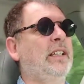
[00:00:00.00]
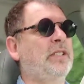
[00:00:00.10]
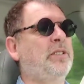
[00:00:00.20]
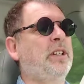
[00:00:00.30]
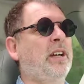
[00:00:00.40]

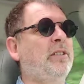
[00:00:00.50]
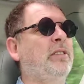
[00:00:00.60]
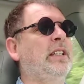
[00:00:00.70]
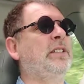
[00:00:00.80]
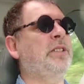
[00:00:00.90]
It's
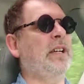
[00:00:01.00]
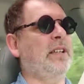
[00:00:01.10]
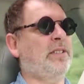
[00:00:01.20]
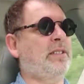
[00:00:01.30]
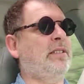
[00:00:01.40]
generally
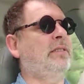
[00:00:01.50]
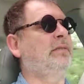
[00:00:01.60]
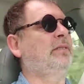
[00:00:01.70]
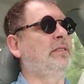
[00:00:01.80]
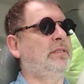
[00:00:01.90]
just,
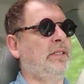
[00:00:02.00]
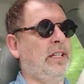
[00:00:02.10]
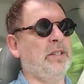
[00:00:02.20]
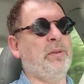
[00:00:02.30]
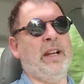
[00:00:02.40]

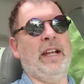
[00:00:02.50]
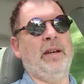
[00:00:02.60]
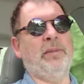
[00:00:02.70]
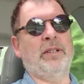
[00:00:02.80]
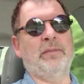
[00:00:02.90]
here's what
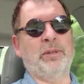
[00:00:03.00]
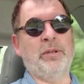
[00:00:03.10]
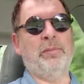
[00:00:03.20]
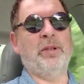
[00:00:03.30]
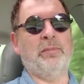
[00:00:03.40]
happened,
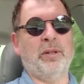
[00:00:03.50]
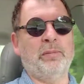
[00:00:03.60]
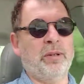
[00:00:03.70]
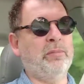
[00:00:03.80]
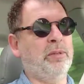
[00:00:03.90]
boom, boom,
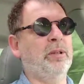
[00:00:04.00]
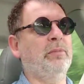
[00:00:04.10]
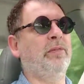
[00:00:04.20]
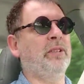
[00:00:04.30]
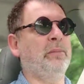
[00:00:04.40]
boom, boom,
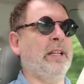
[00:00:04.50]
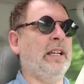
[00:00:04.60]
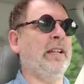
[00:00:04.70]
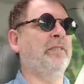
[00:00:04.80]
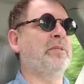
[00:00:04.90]
boom, from the
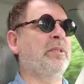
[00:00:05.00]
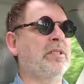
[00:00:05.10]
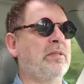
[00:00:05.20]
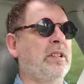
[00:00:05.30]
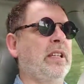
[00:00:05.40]
beginning of his
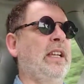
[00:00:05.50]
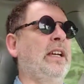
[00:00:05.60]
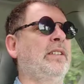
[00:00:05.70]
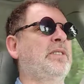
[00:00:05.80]
ministry to the end.